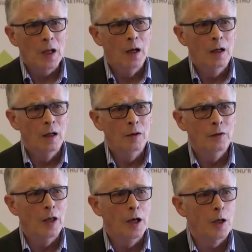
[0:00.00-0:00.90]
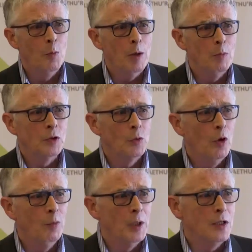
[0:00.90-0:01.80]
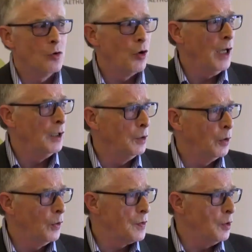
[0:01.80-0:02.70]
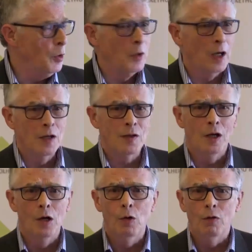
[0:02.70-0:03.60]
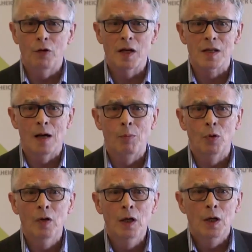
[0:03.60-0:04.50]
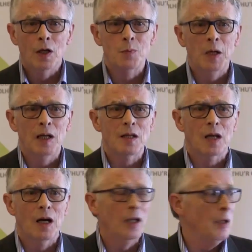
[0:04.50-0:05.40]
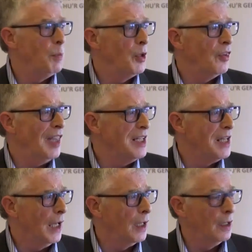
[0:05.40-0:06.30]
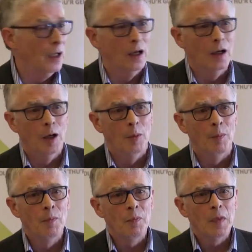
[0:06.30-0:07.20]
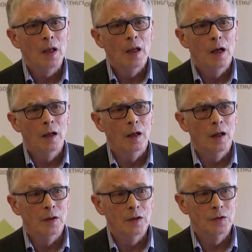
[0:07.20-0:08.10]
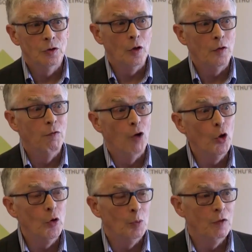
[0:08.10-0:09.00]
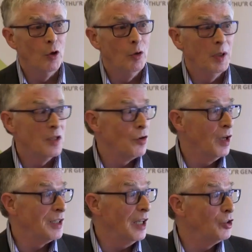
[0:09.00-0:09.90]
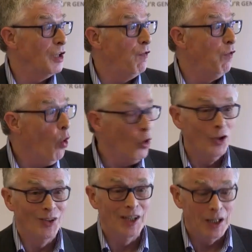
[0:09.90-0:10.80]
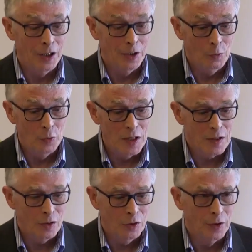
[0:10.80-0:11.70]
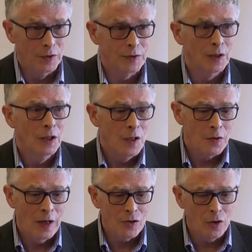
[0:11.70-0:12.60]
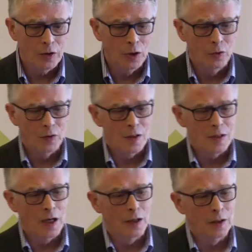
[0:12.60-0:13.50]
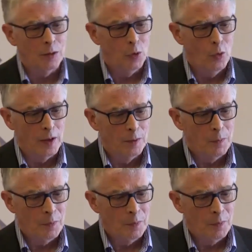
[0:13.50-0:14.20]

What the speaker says: Their commitment to work-based training across the UK as a whole, for example, has been entirely pathetic. And as you know, the volume of work-based training has actually fallen in recent years. So that's not a good starting point.